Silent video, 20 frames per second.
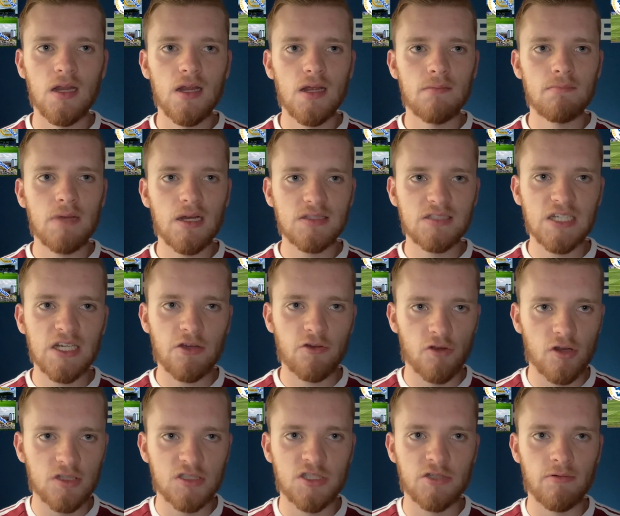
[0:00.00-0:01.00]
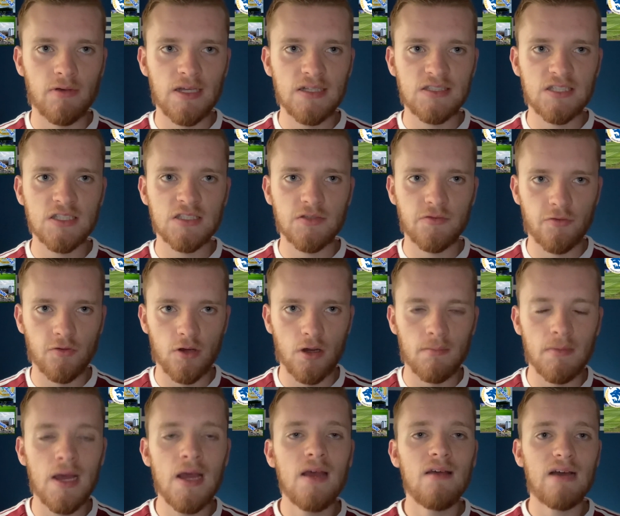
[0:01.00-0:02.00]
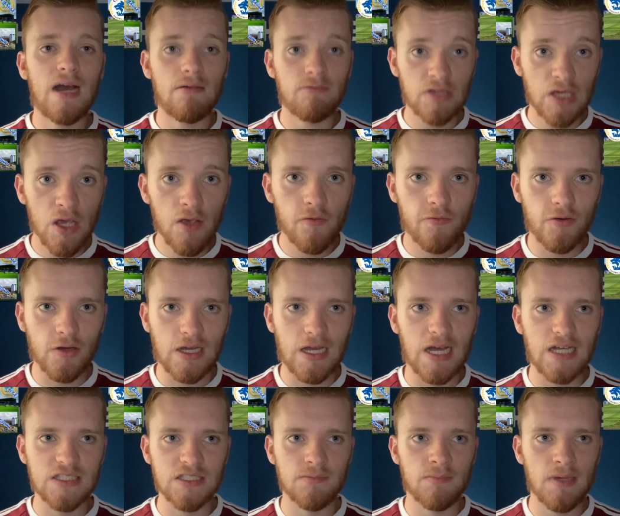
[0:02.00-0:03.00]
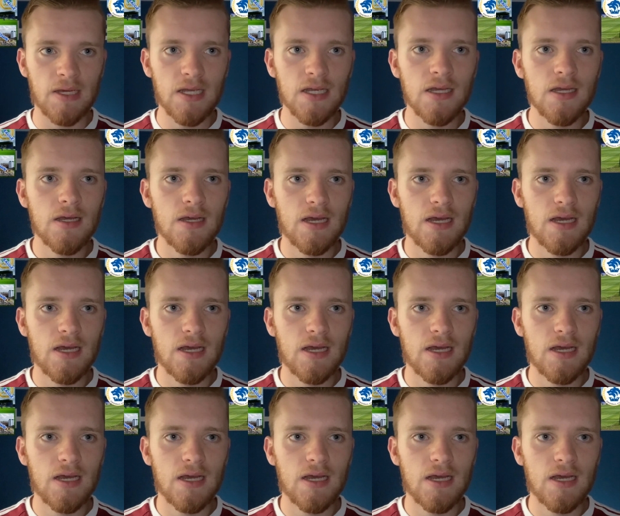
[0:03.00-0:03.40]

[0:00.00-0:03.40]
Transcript: Matty graduated from our youth academy